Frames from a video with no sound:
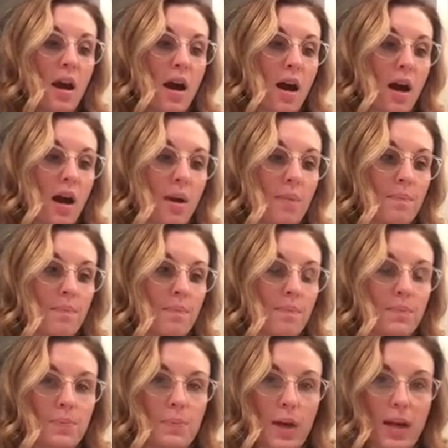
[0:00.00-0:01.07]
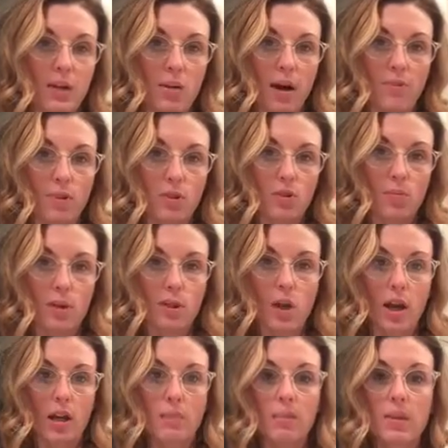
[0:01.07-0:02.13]
but I don't have a toothbrush
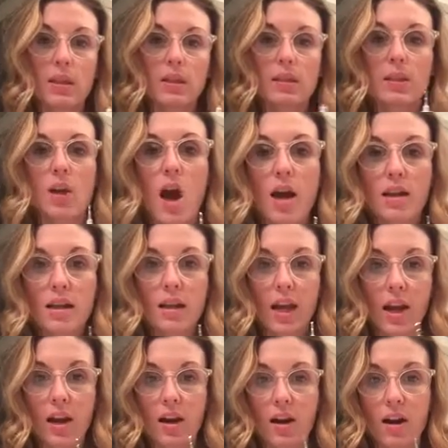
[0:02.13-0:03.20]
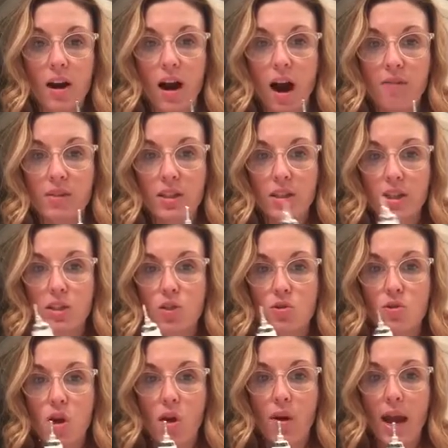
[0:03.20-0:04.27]
on it. But the Sonicare, obviously, as
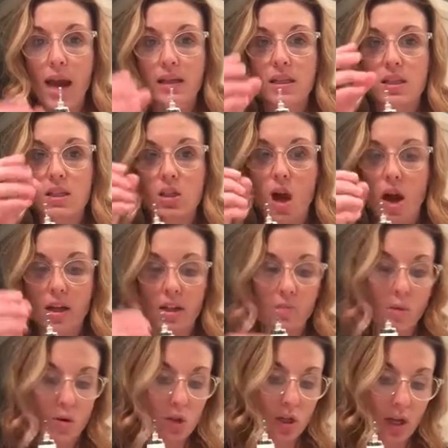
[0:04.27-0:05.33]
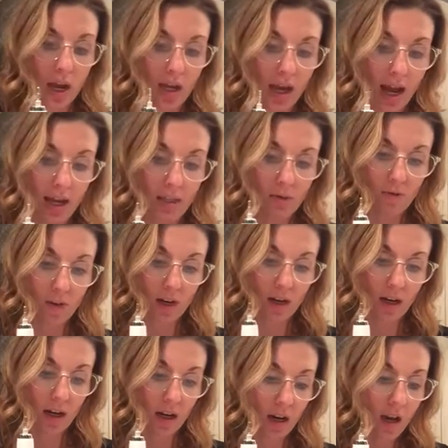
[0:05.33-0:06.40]
you know, it has a sonic motion and it has a
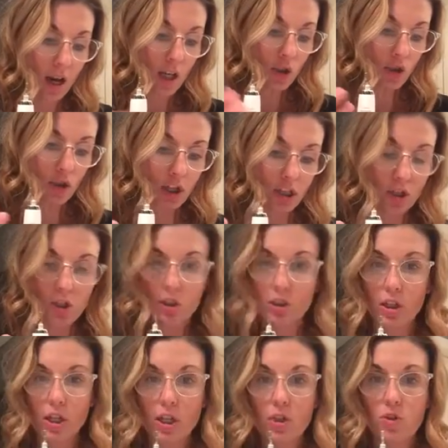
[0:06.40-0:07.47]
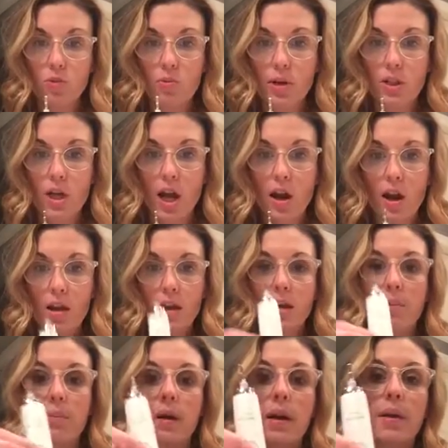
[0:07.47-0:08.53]
very traditional looking toothbrush head on
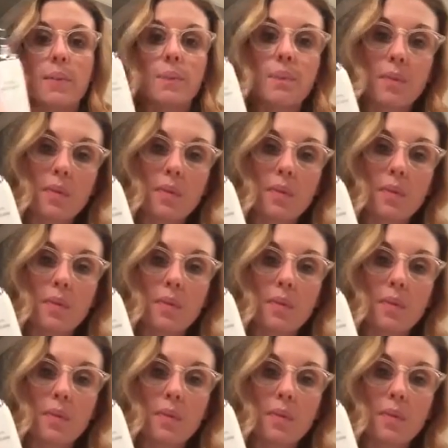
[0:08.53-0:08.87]
it, but